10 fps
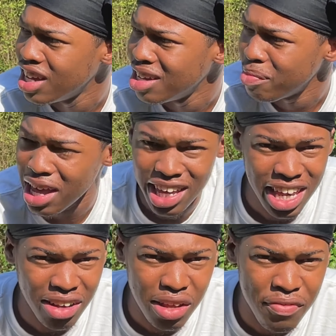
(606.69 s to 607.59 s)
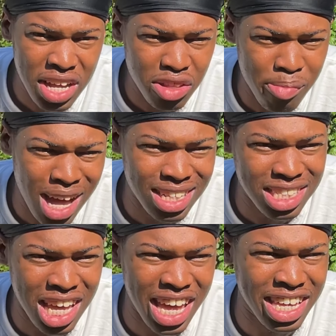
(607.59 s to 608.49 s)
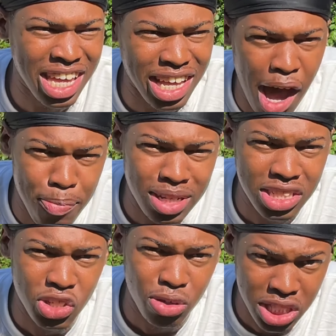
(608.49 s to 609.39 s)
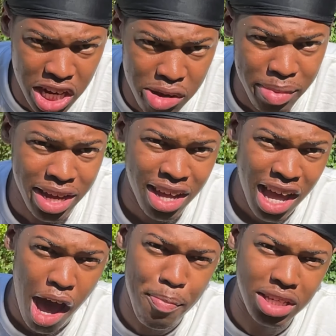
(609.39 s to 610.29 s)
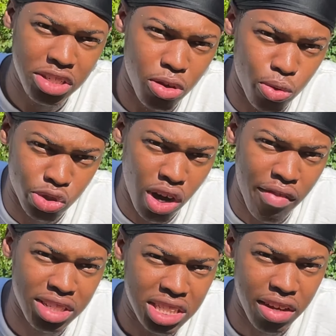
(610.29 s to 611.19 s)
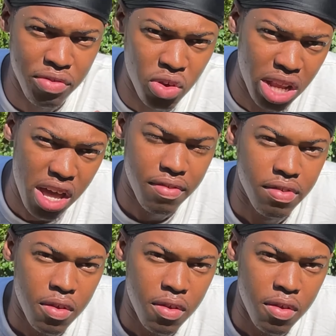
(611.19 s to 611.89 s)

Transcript: Man, get out the victim mindset and hop into your chair, man. Hop into your driving seat of your life.